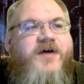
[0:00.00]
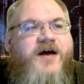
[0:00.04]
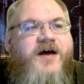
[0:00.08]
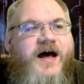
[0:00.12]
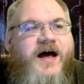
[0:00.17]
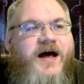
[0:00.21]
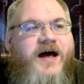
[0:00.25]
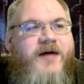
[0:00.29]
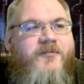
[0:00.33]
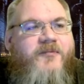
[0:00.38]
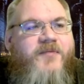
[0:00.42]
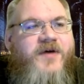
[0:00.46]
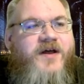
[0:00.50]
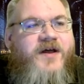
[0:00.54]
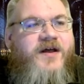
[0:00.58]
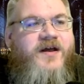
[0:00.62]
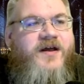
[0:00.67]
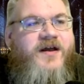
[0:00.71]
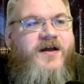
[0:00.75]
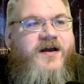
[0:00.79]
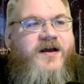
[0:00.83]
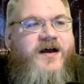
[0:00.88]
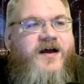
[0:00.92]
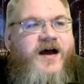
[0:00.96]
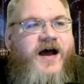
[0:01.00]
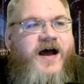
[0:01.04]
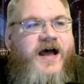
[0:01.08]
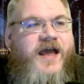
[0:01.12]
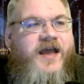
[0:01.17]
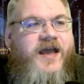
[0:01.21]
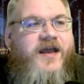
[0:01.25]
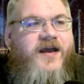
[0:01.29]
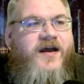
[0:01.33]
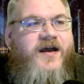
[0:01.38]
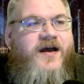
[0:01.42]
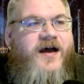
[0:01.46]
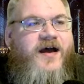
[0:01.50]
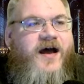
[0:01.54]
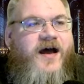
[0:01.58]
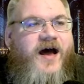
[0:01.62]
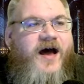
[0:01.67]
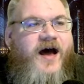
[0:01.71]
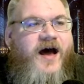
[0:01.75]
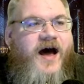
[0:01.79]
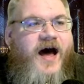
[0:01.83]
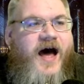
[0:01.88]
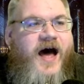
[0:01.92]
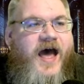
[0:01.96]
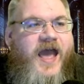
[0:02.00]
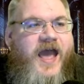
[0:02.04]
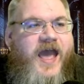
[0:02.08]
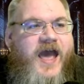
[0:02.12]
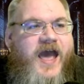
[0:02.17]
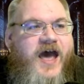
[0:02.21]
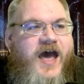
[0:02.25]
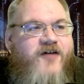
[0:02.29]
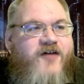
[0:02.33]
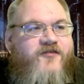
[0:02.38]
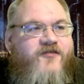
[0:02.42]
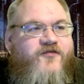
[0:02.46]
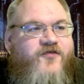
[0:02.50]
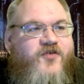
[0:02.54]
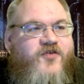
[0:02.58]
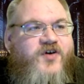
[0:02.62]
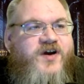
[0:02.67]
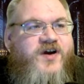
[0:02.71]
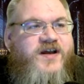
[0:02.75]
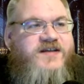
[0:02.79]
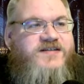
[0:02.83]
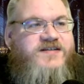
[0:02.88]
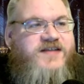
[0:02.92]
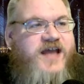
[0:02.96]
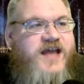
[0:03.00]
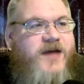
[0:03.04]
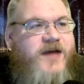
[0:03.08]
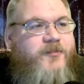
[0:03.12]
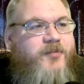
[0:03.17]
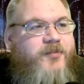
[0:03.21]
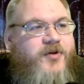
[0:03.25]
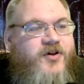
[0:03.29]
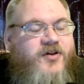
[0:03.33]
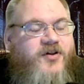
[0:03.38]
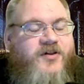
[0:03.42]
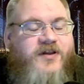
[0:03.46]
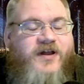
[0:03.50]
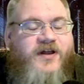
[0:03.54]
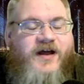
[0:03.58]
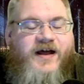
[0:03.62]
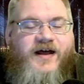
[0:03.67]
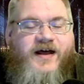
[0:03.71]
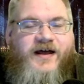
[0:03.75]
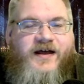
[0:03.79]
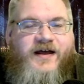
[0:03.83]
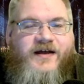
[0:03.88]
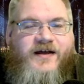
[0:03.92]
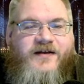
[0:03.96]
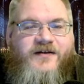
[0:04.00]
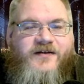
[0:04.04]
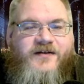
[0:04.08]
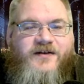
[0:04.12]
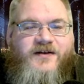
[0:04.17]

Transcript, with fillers: Um, I I have, for example, uh,